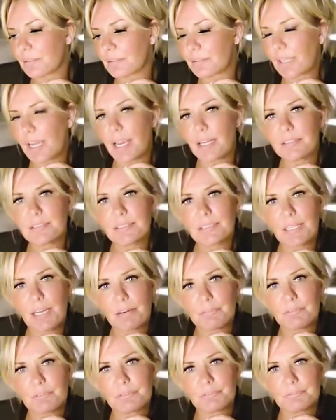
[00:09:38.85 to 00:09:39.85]
the
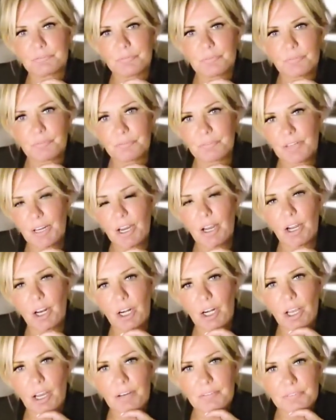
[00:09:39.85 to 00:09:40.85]
hunter-gatherer fit our
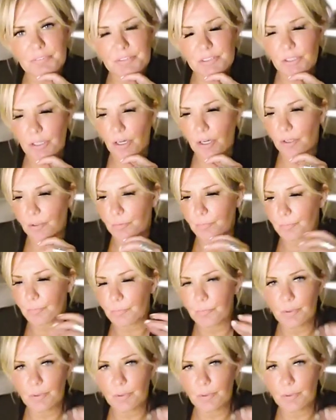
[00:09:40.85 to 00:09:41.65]
lifestyle.